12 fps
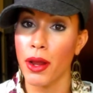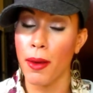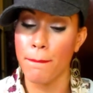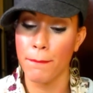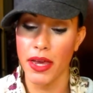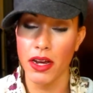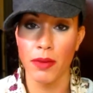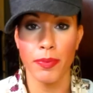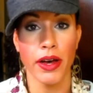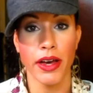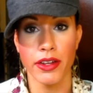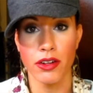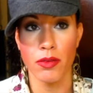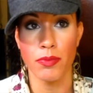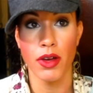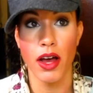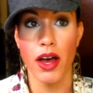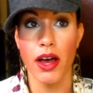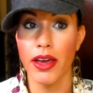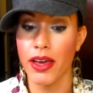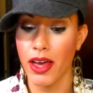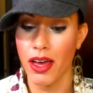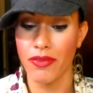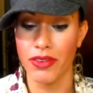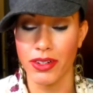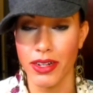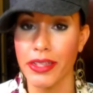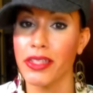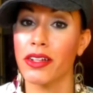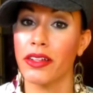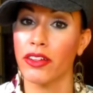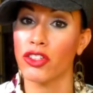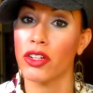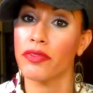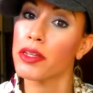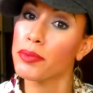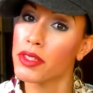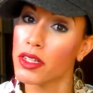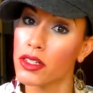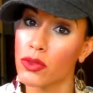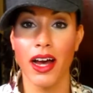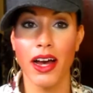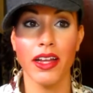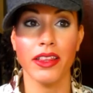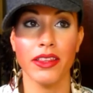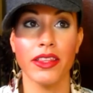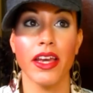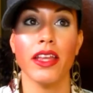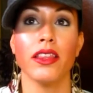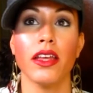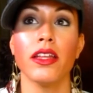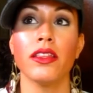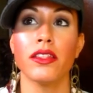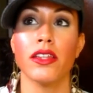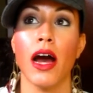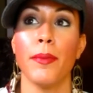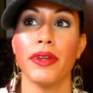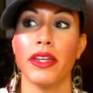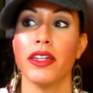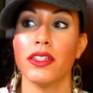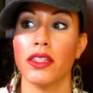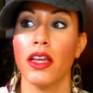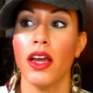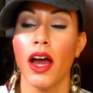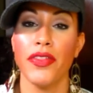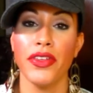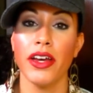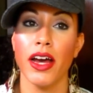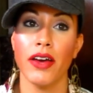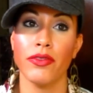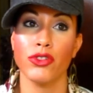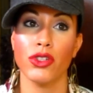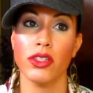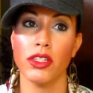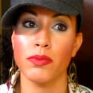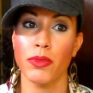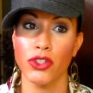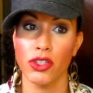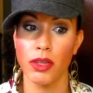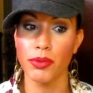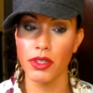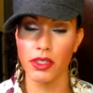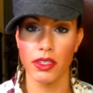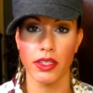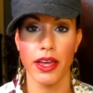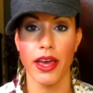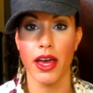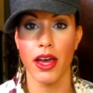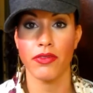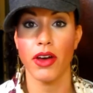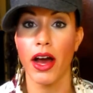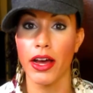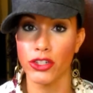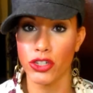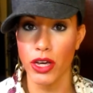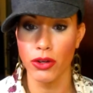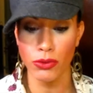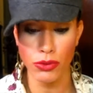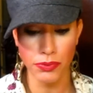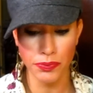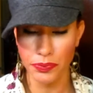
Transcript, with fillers: makeup item. I have a nice collection of lipsticks. It dominates. I think I have just as much lipsticks as I have eyeshadows,